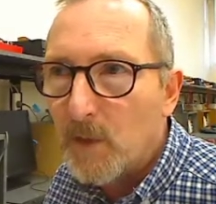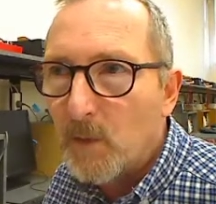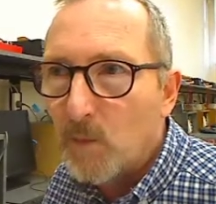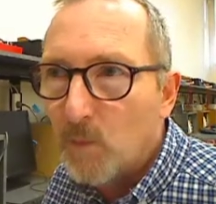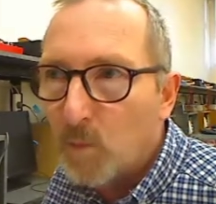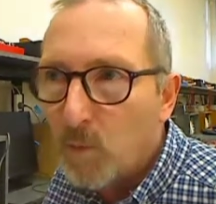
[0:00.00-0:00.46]

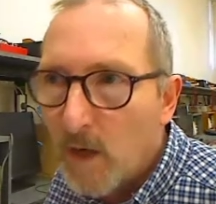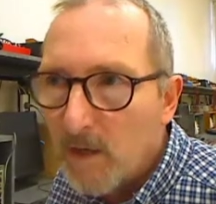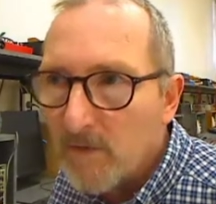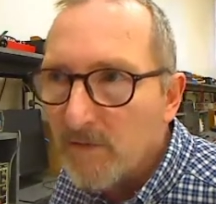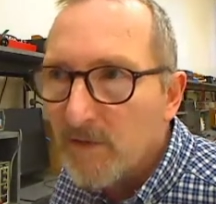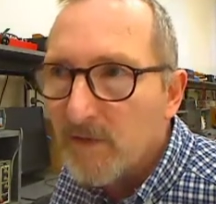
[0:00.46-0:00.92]
one
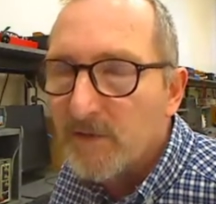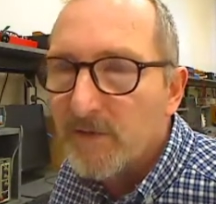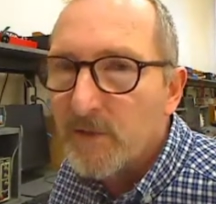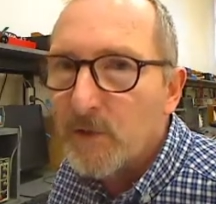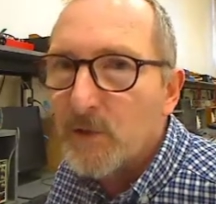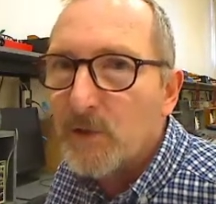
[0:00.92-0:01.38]
of the
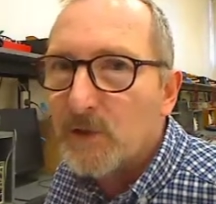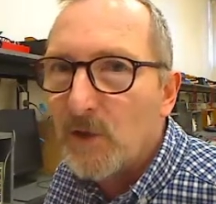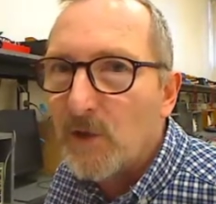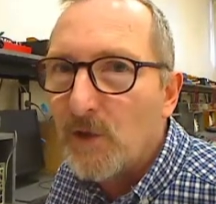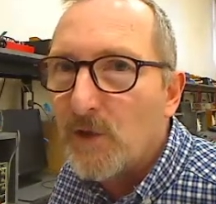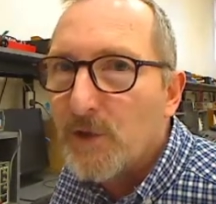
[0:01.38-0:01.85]
first
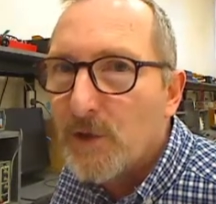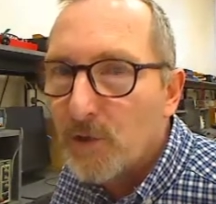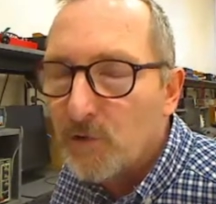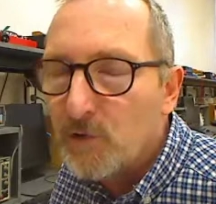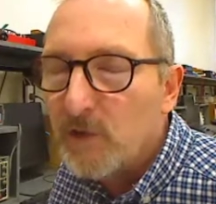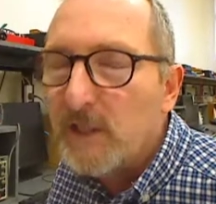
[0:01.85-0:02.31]

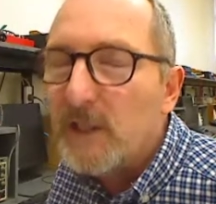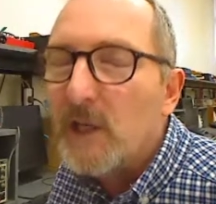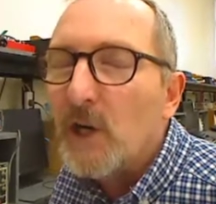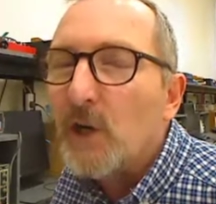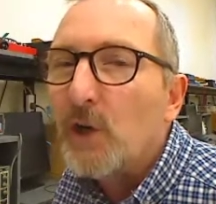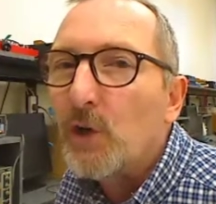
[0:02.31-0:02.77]
three
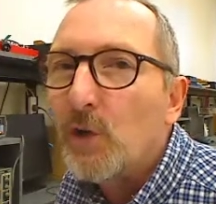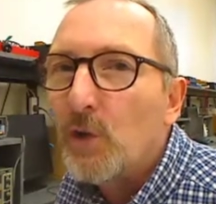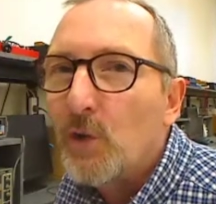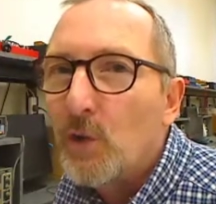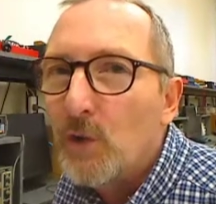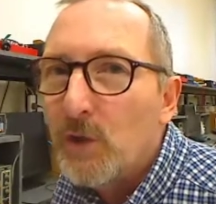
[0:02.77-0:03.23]

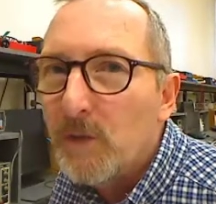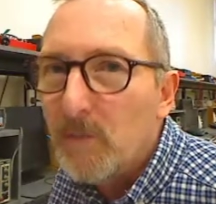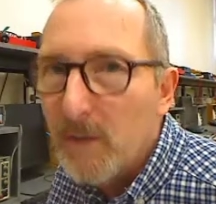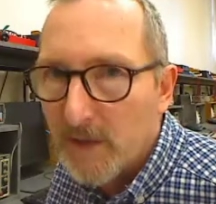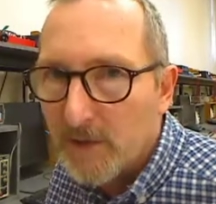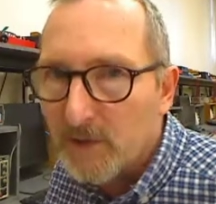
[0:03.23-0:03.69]
good
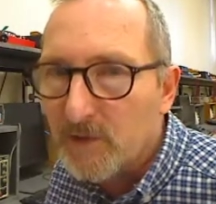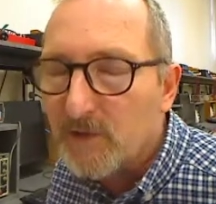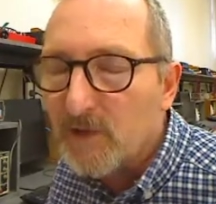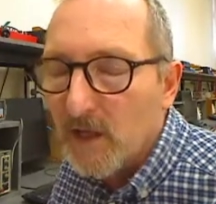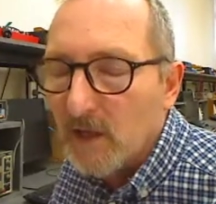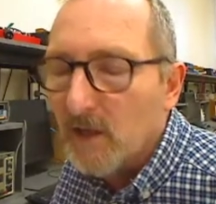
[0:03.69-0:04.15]
methods
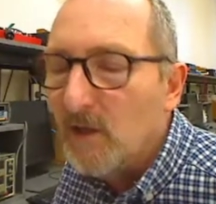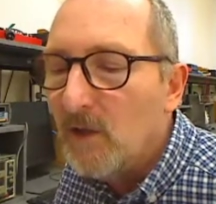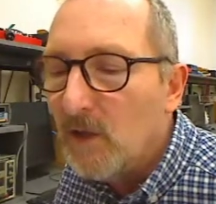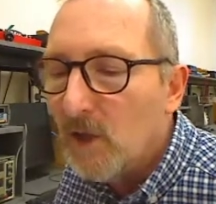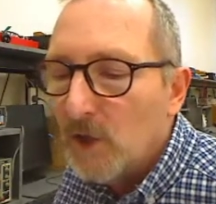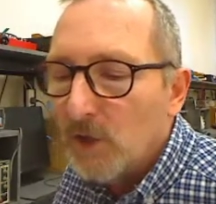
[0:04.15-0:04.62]
now
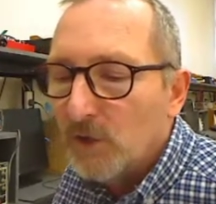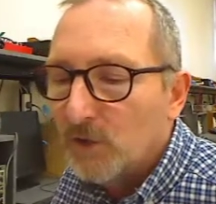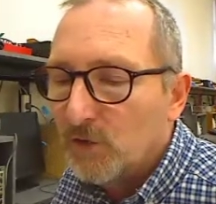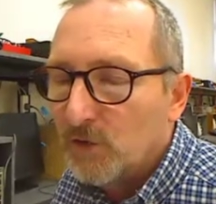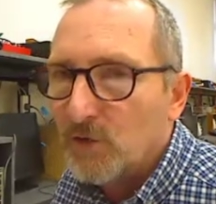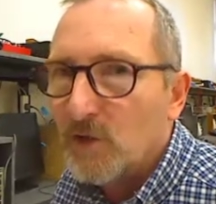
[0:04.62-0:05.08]

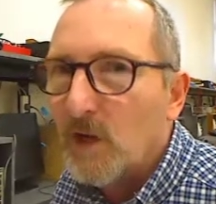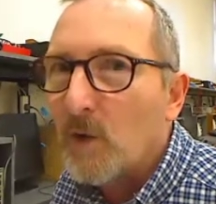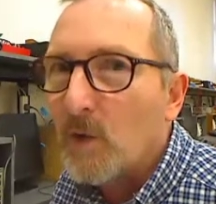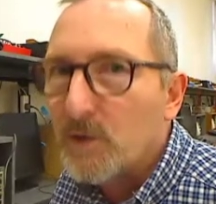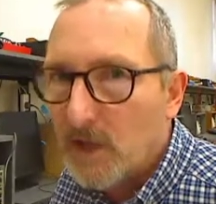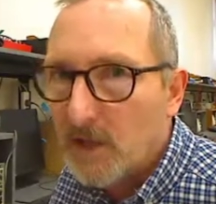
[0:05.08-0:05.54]
to show
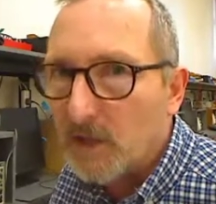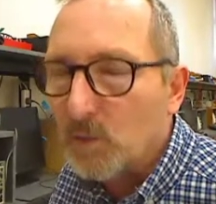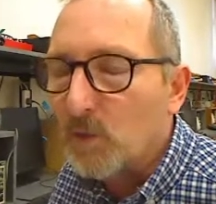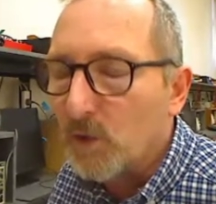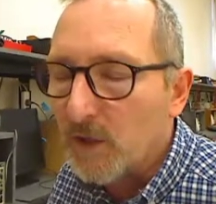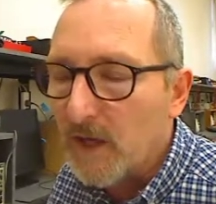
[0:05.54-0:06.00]
us how to
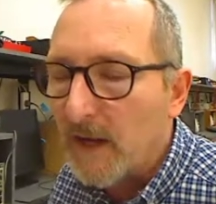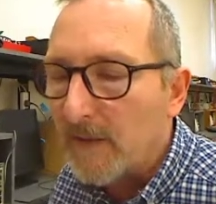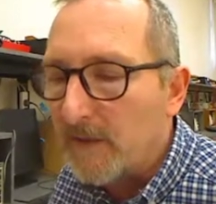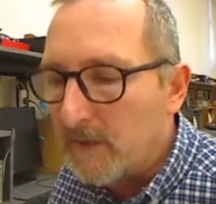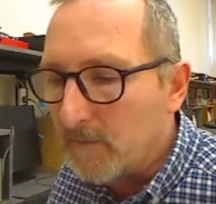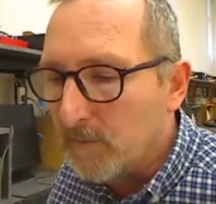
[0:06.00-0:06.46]
work out
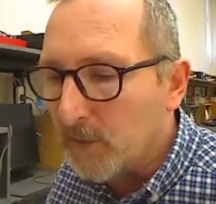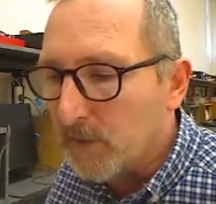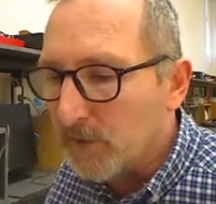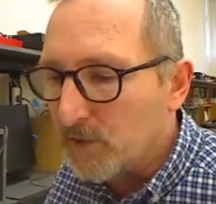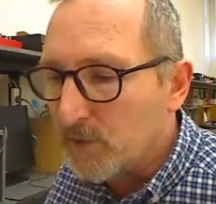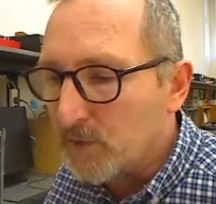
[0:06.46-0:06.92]
the
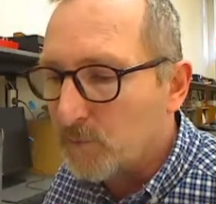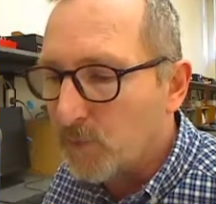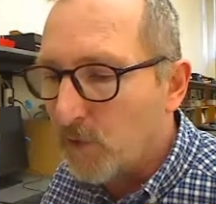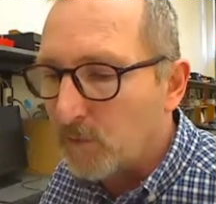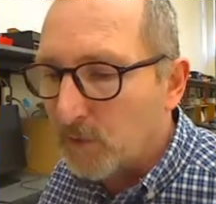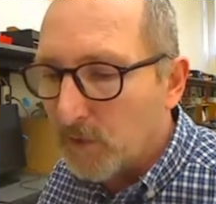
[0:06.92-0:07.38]
impedance
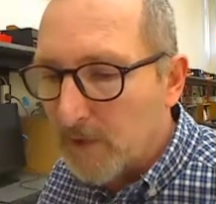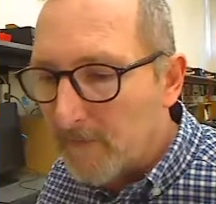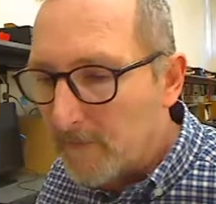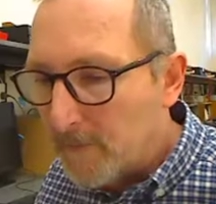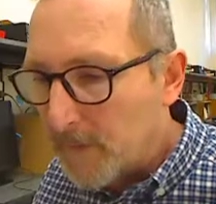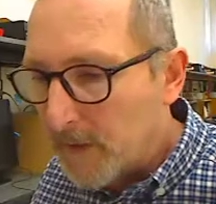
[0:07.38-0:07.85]
properly.
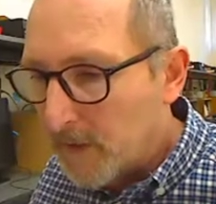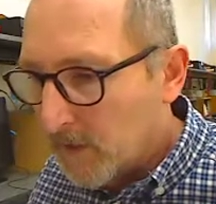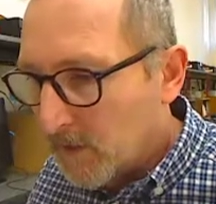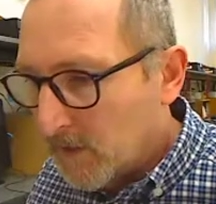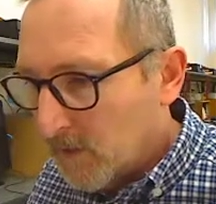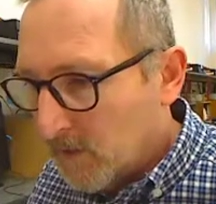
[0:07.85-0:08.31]

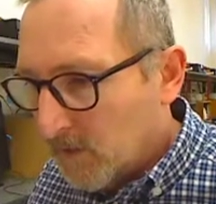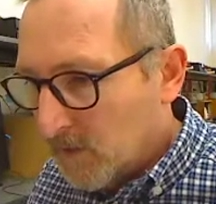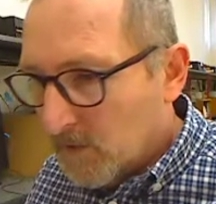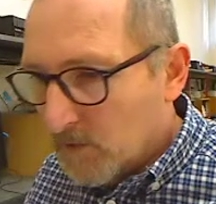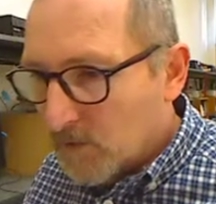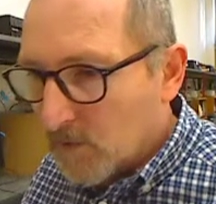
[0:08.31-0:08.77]

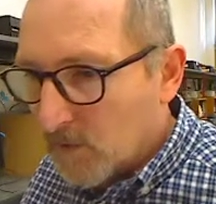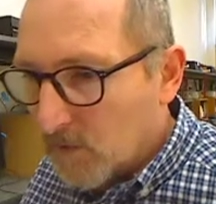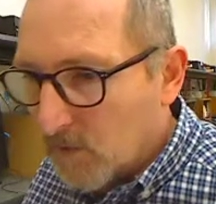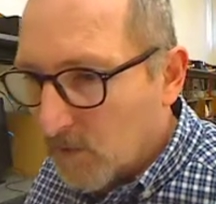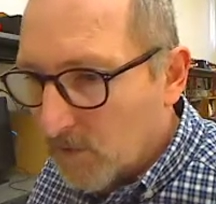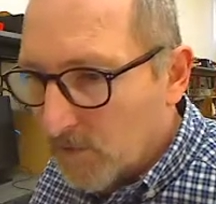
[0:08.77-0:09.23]

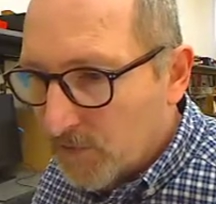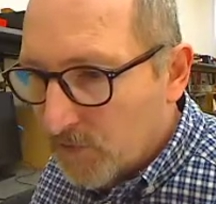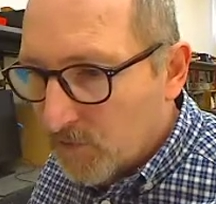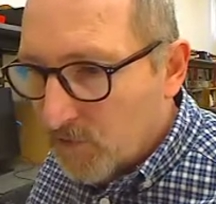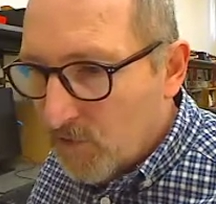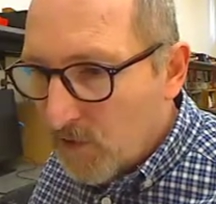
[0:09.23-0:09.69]
So I'll just
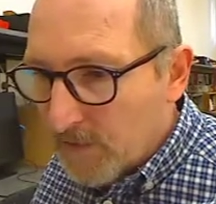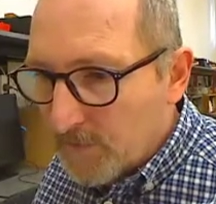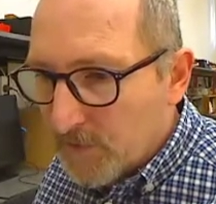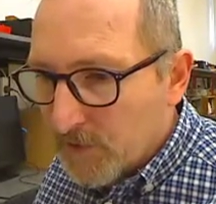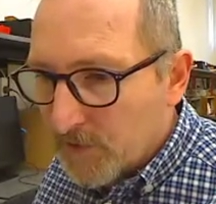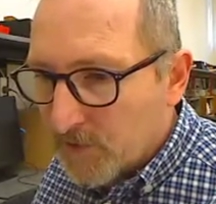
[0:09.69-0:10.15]
scroll
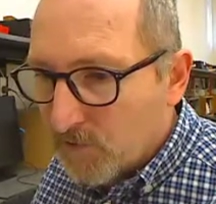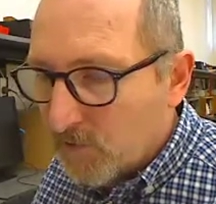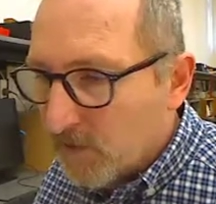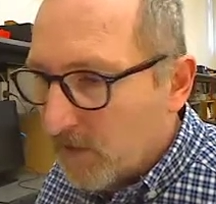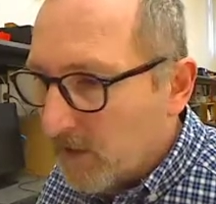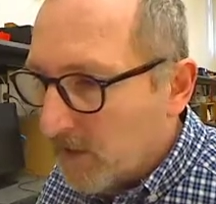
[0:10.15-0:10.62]
up the
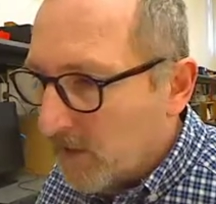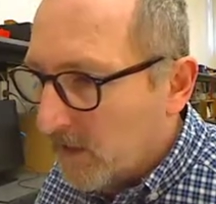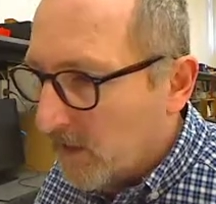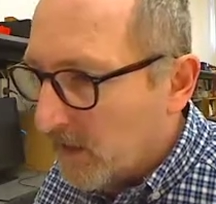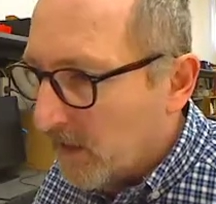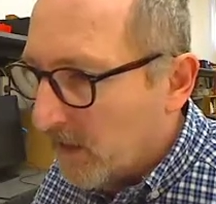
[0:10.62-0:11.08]
screen here,
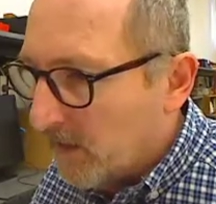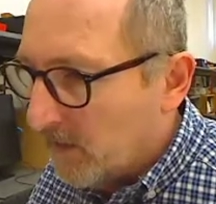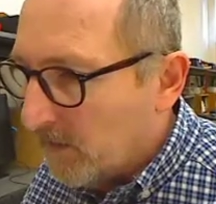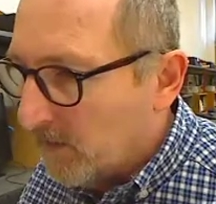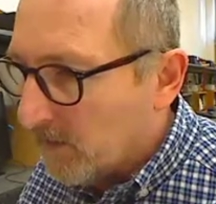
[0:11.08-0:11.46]
and